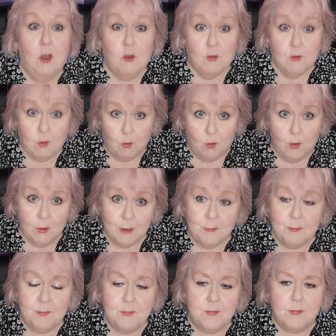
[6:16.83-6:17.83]
So
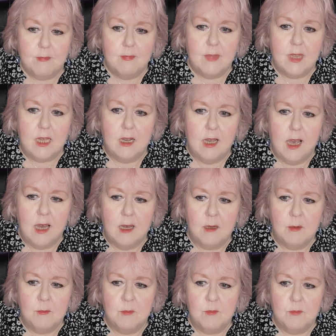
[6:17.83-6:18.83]

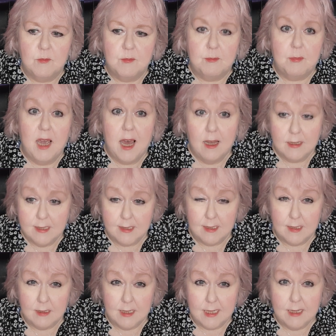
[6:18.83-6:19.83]

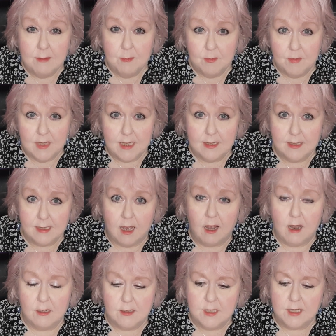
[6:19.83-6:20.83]
personally, this
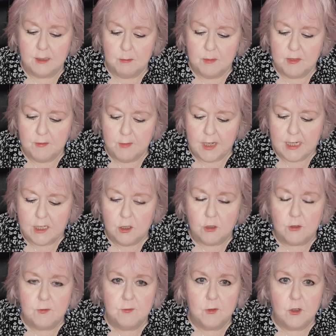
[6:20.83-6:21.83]
card can be very
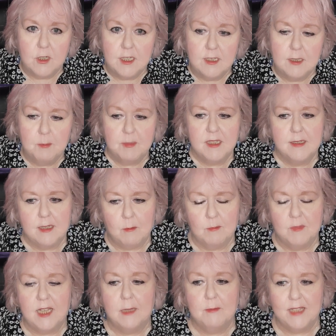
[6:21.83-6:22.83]
good for us, but
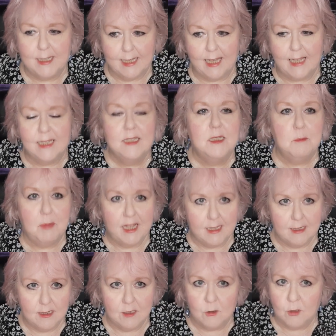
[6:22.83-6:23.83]
sometimes, again,
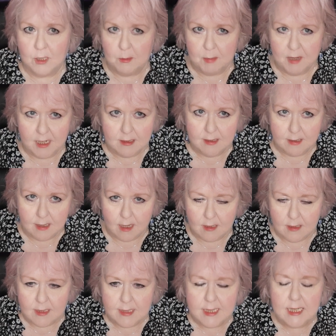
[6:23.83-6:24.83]
depending on your
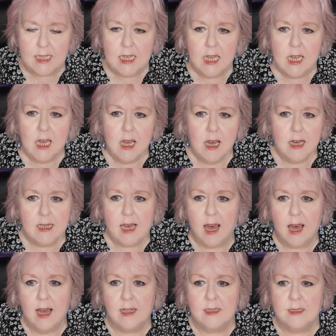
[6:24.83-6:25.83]
personality,
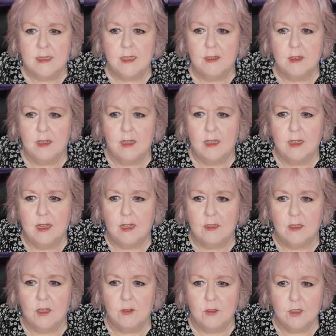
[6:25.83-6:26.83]
can
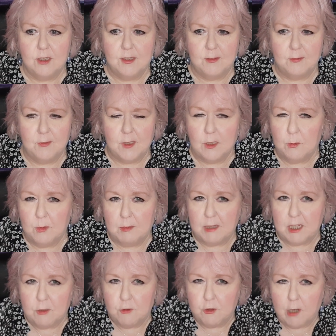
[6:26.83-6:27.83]
allow you to feel a wee
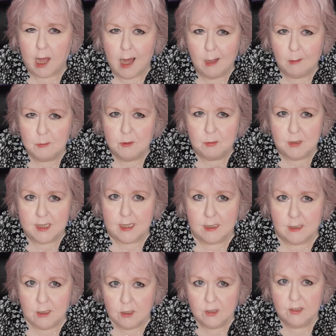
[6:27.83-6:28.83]
bit trapped
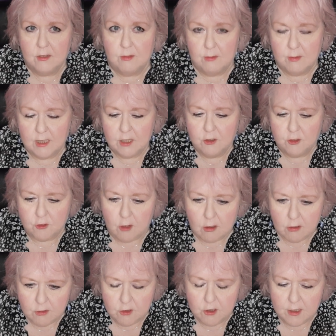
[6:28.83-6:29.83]
within the
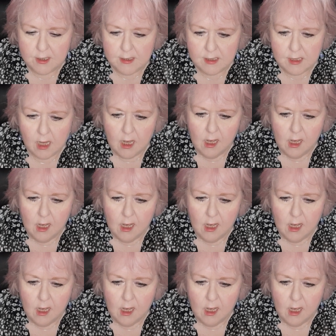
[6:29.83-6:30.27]
structures